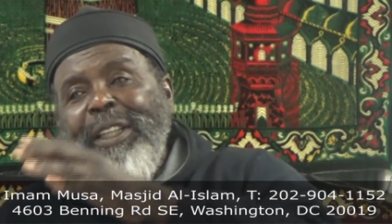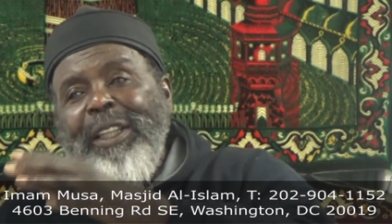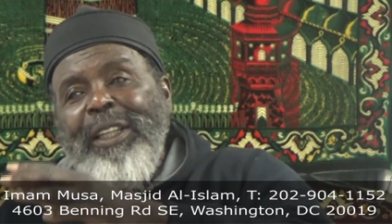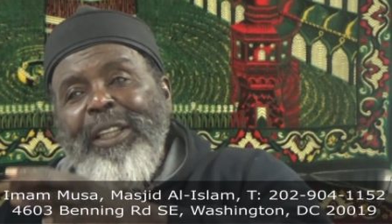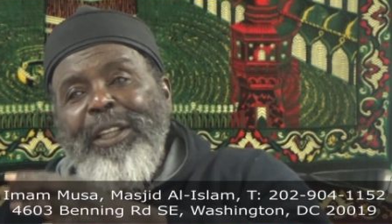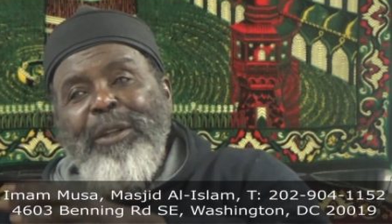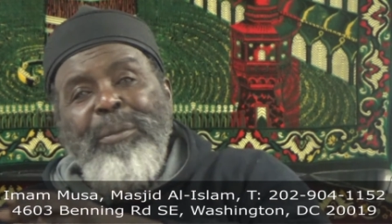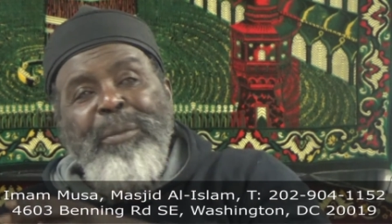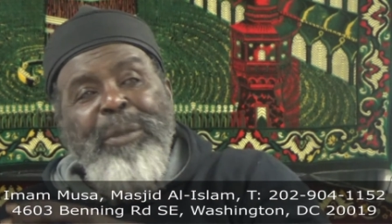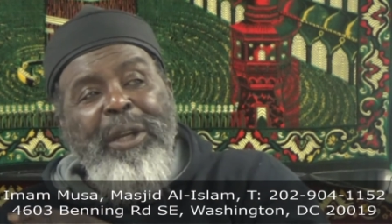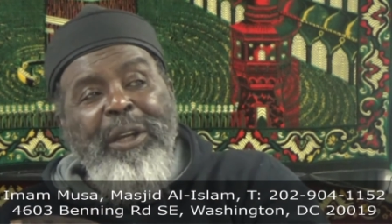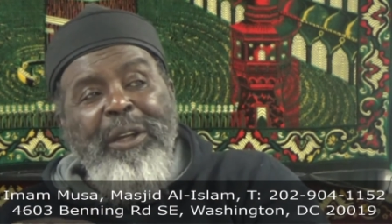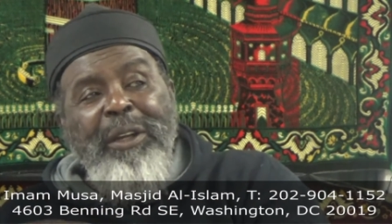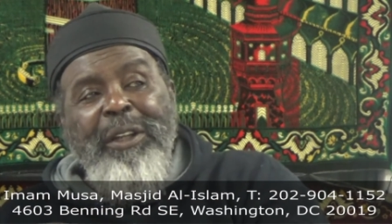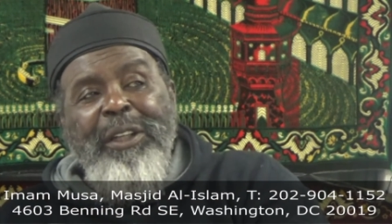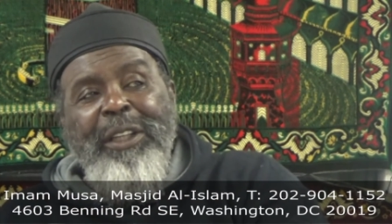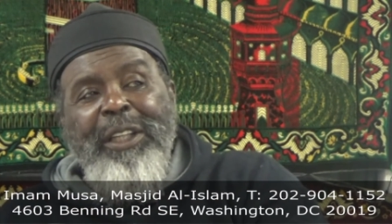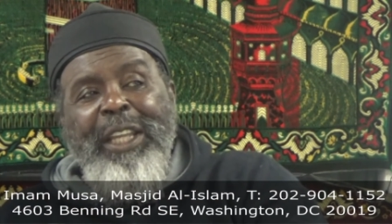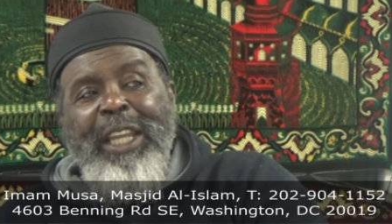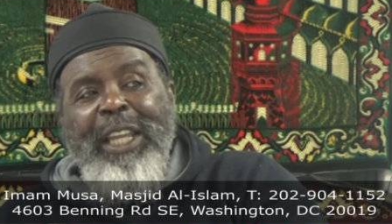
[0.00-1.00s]
In
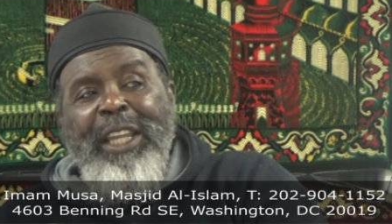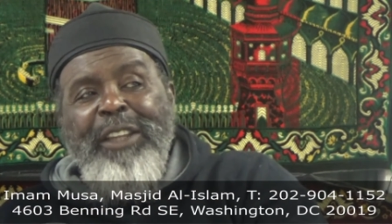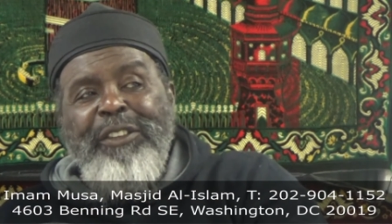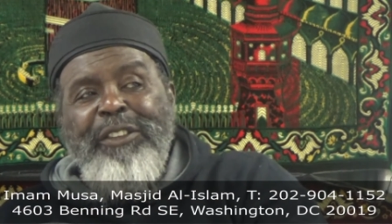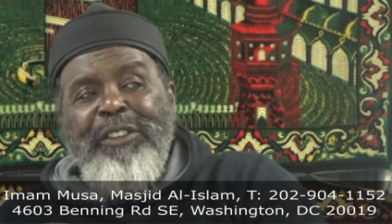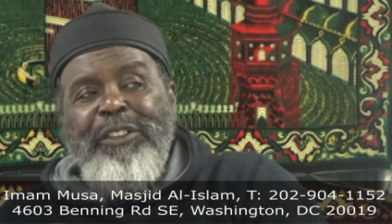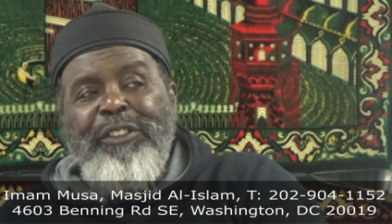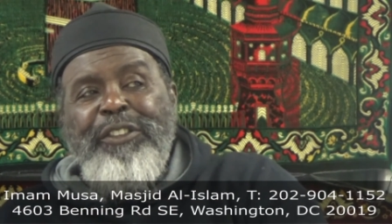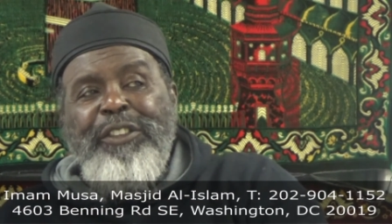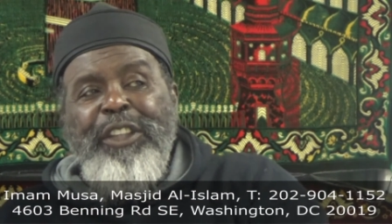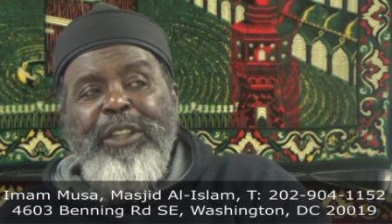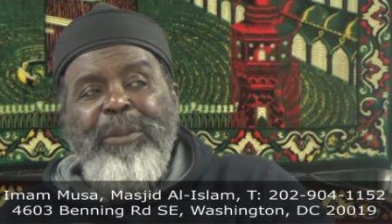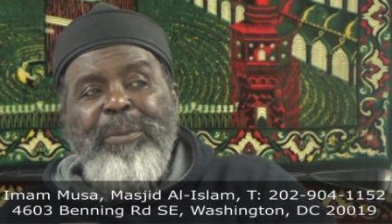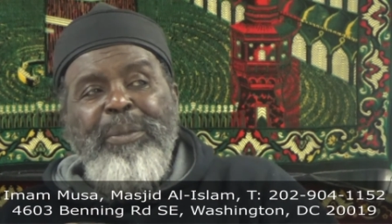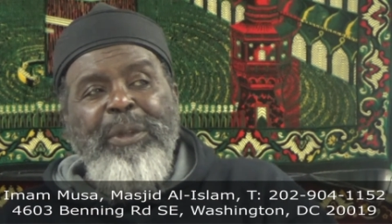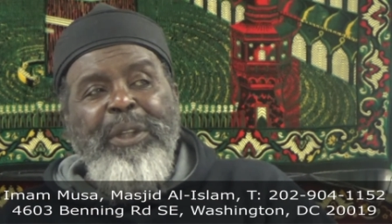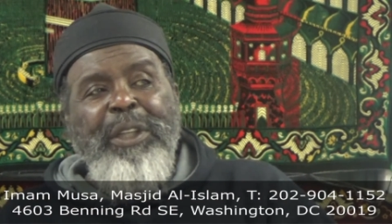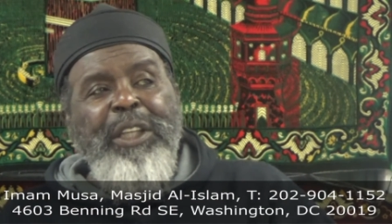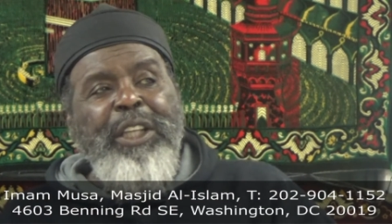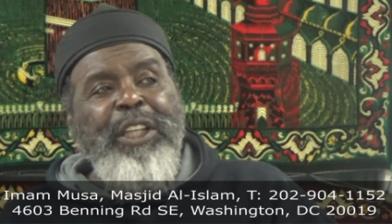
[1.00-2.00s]
America, gas is cheap
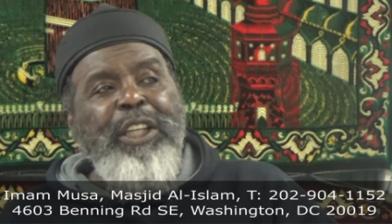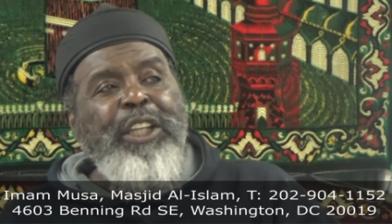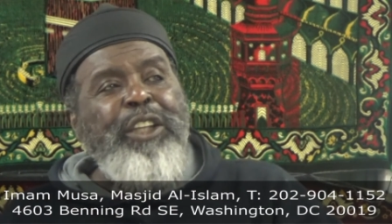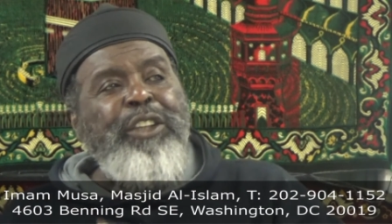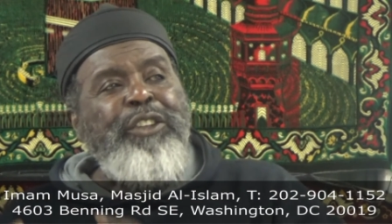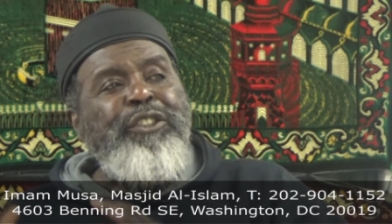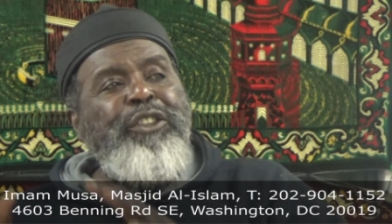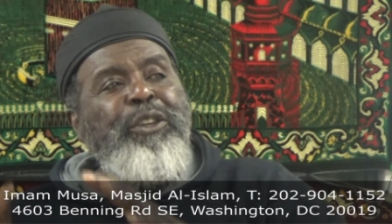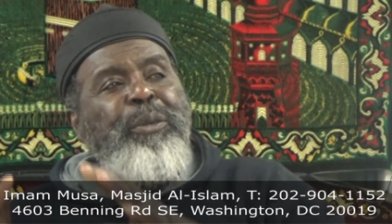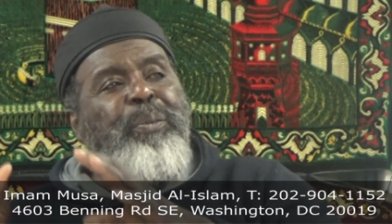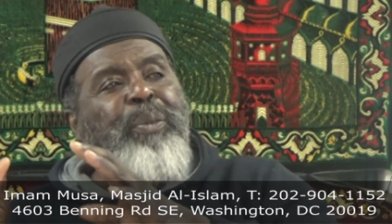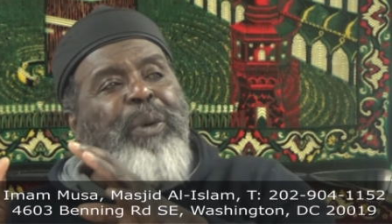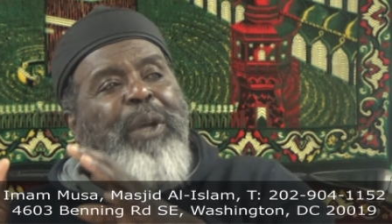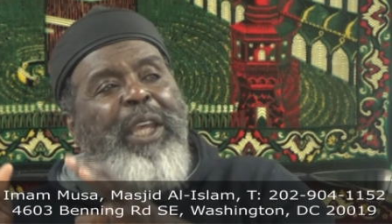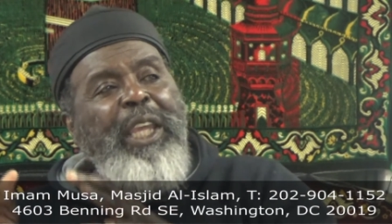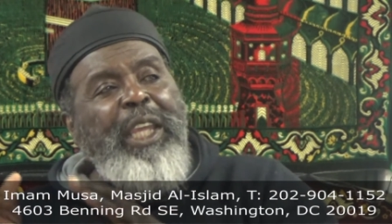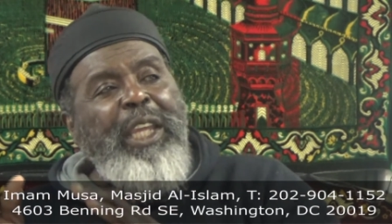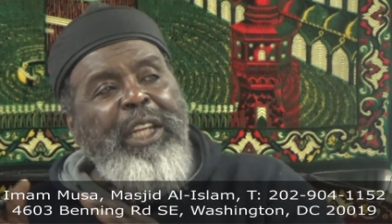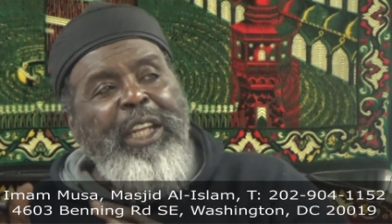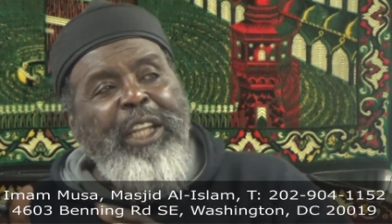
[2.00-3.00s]
in
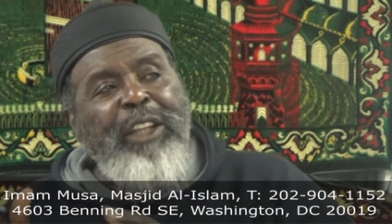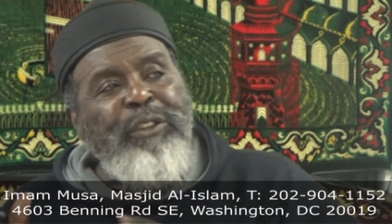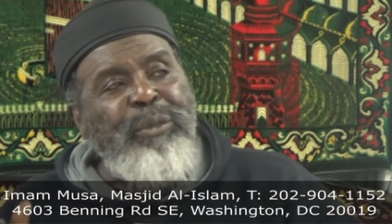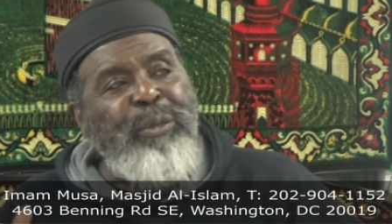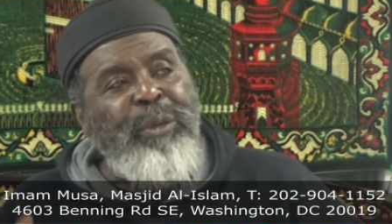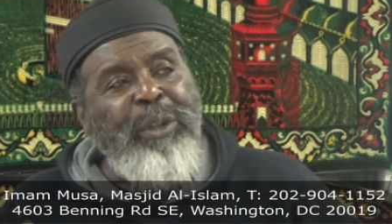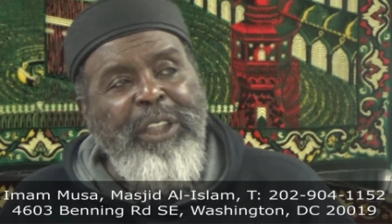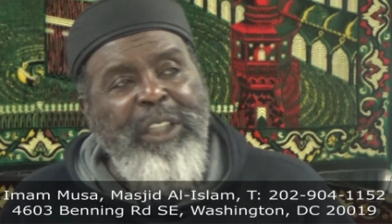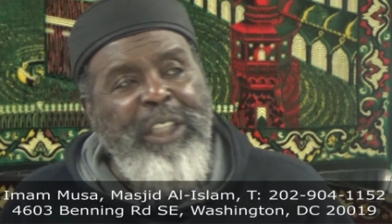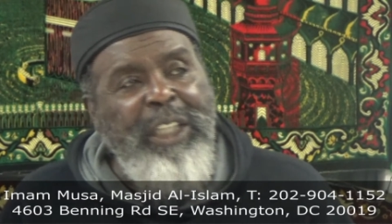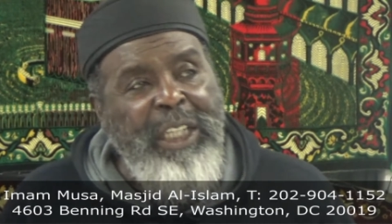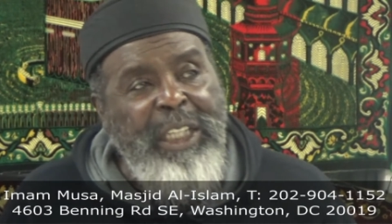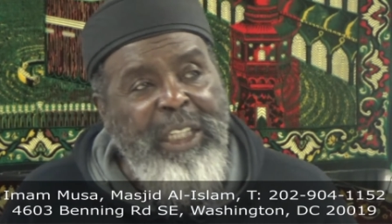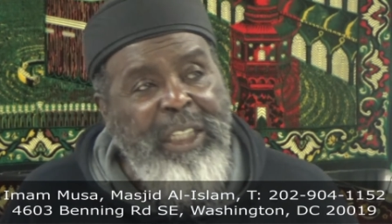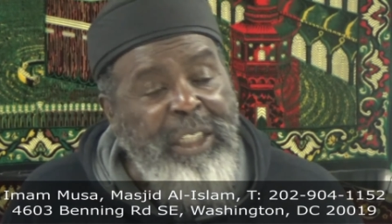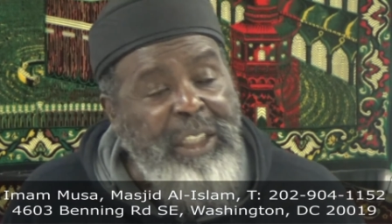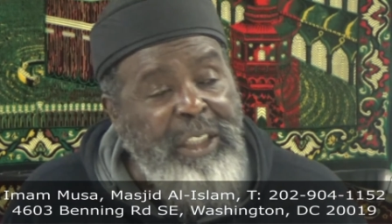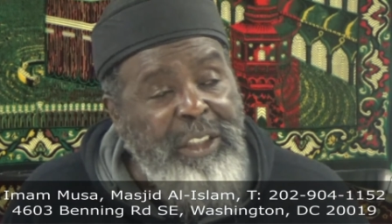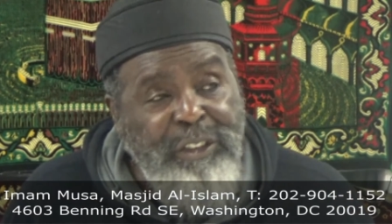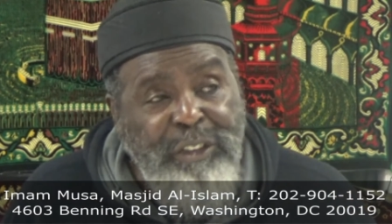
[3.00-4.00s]
Japan, that's one thing
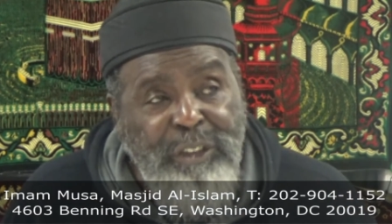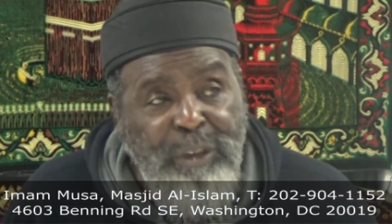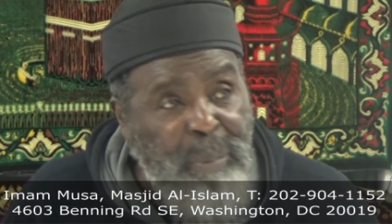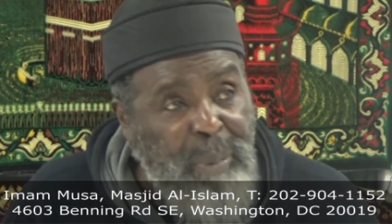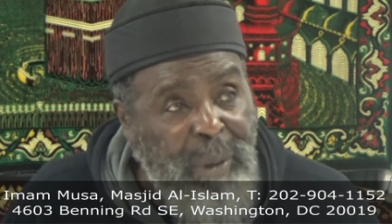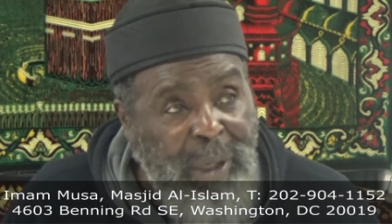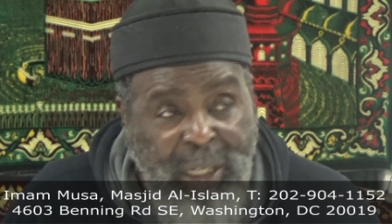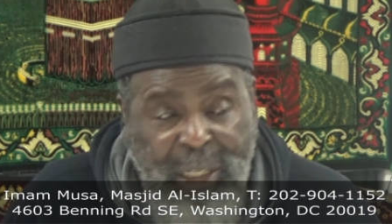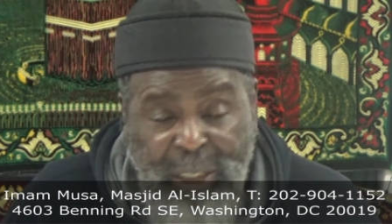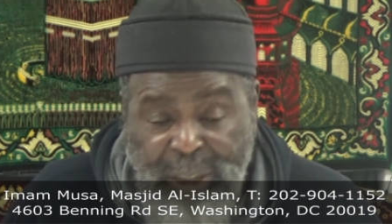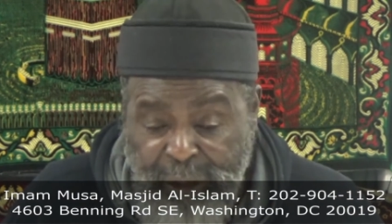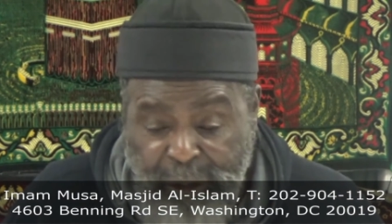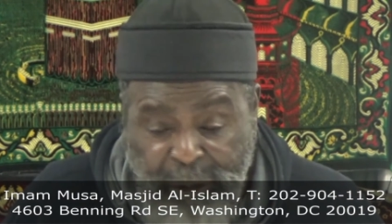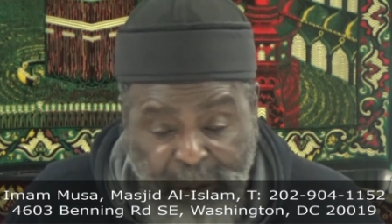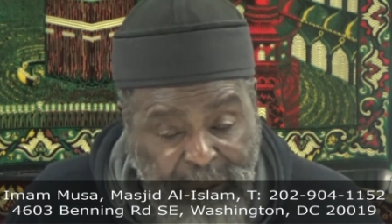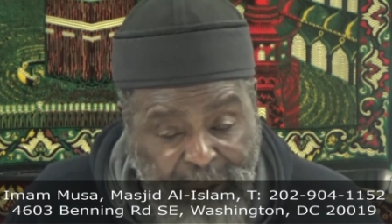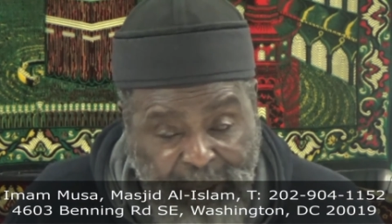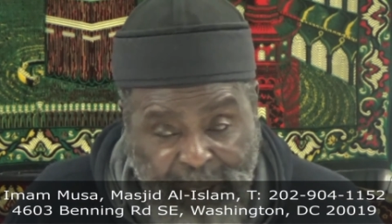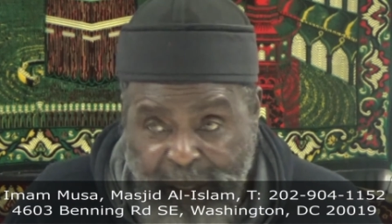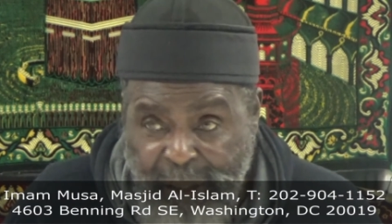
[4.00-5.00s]
Japan
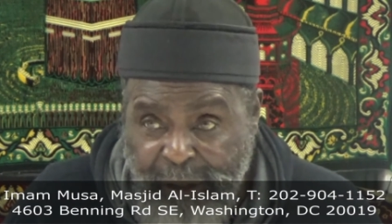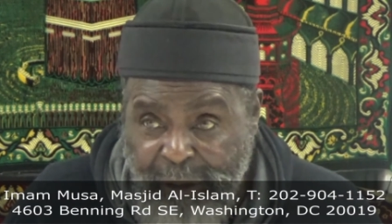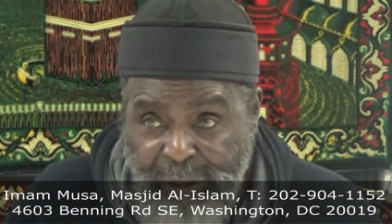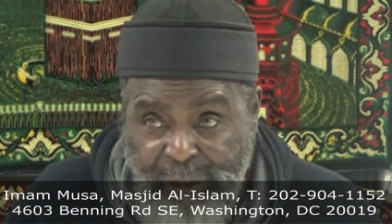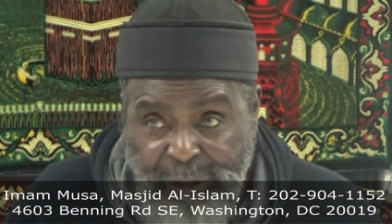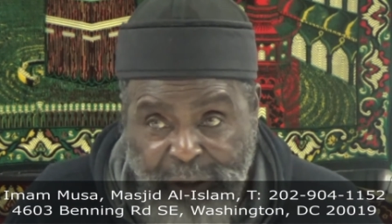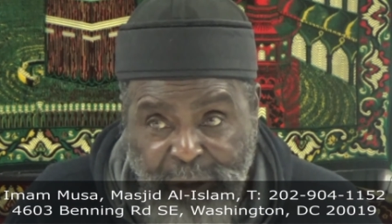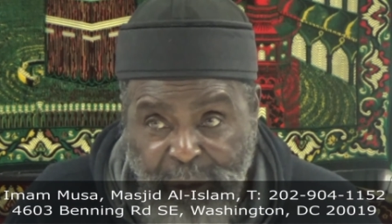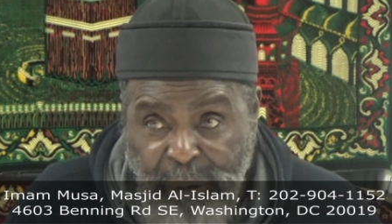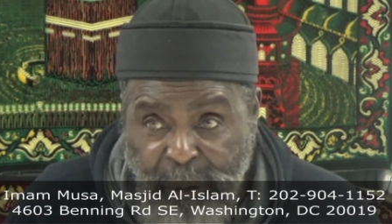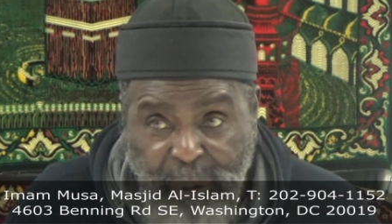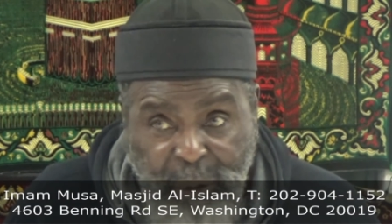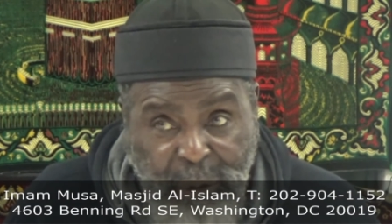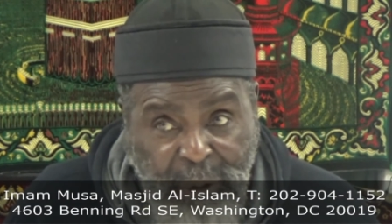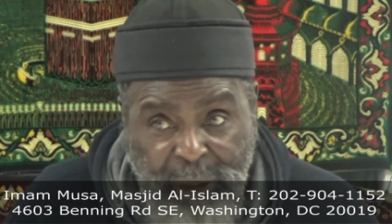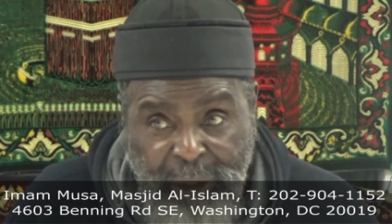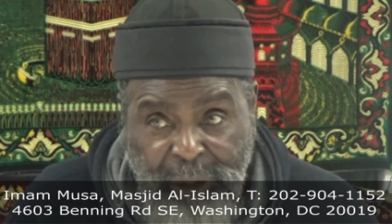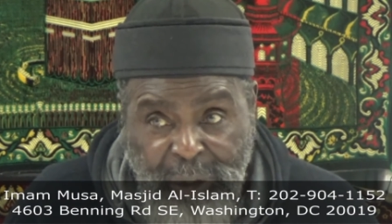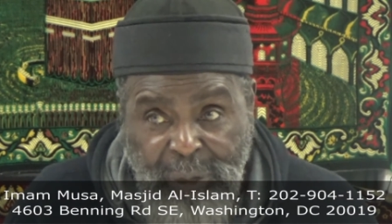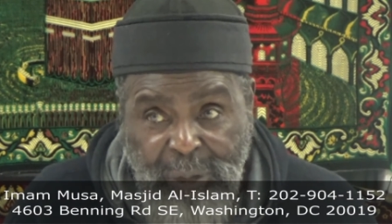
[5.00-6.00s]
don't have, there's no
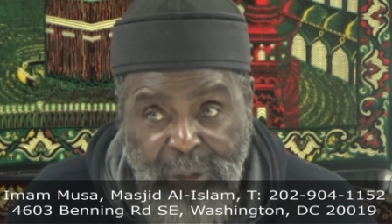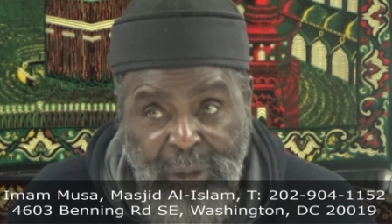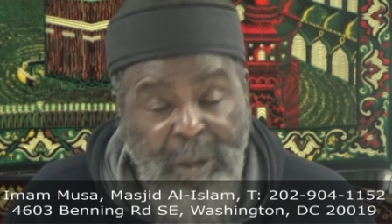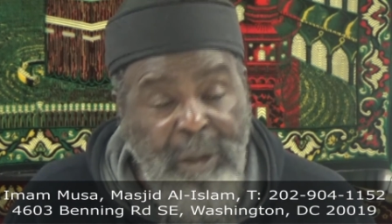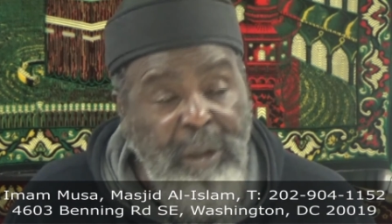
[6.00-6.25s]
oil.